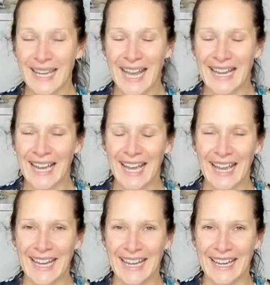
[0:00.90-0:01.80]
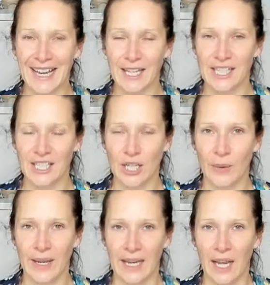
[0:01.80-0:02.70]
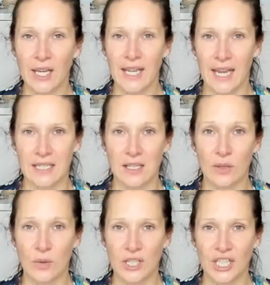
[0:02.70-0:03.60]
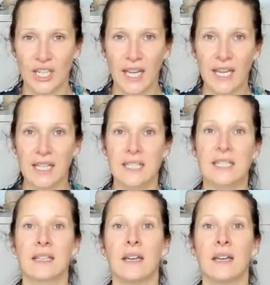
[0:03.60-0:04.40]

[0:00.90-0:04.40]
Hey, how you doing? Okay, so the question is,